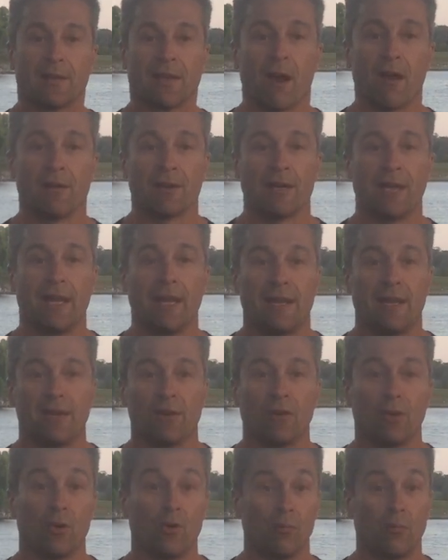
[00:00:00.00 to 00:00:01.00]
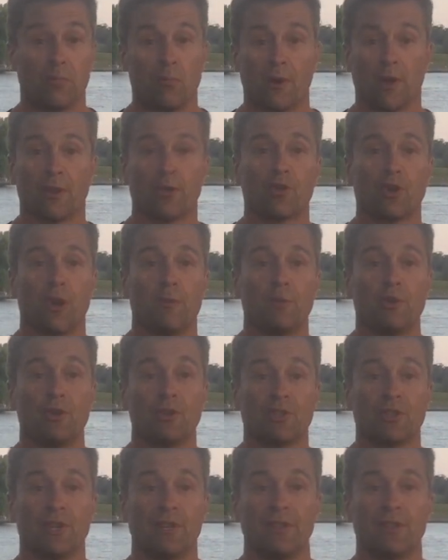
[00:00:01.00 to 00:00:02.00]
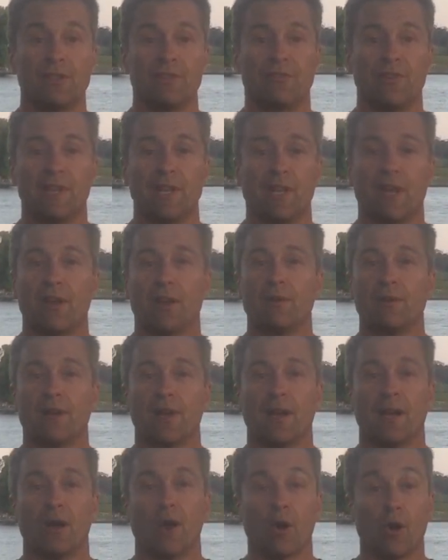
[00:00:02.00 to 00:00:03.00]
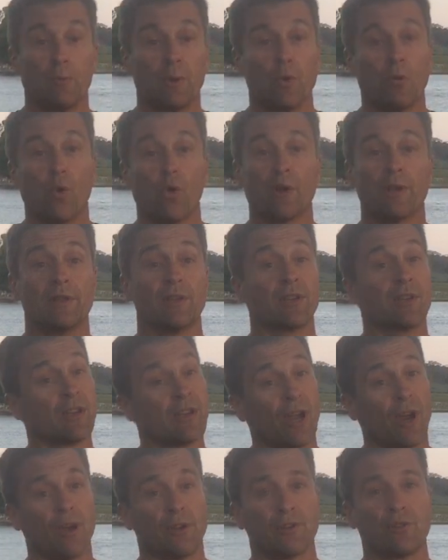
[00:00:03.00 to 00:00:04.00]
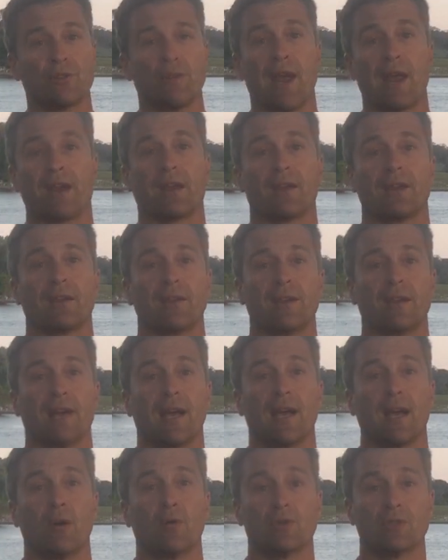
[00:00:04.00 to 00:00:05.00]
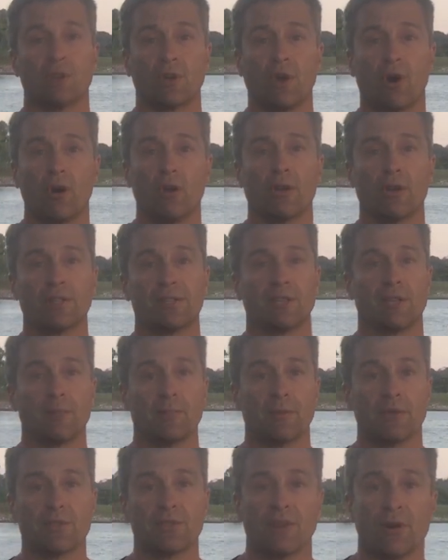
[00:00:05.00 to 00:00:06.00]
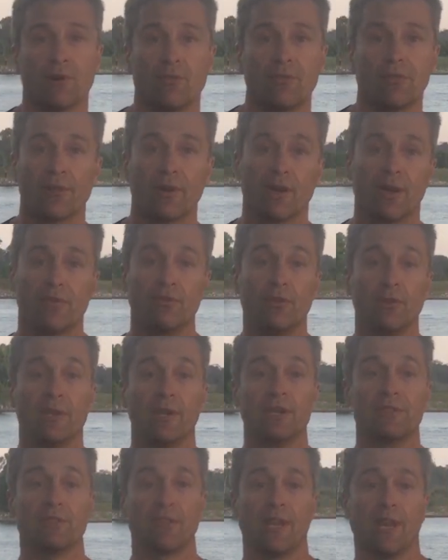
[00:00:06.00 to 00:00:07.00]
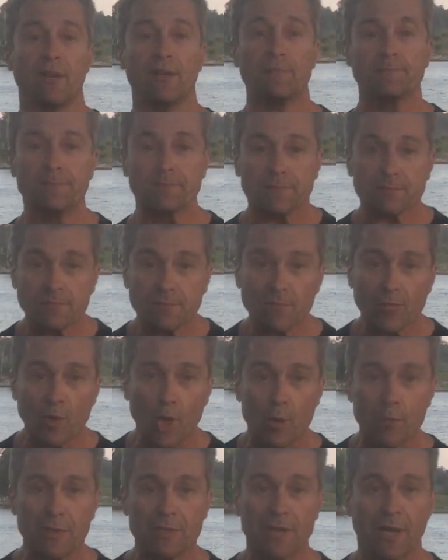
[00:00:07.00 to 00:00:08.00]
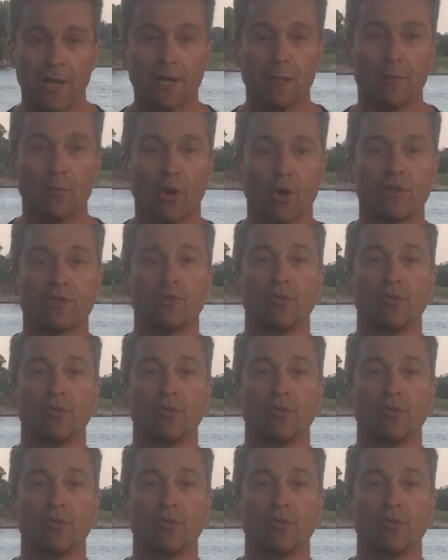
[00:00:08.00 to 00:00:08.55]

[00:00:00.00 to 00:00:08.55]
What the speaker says: Currently, or by the time you see this video, I'll be walking the Kokoda track. It was a goal I set myself a few years ago. I'll be taking my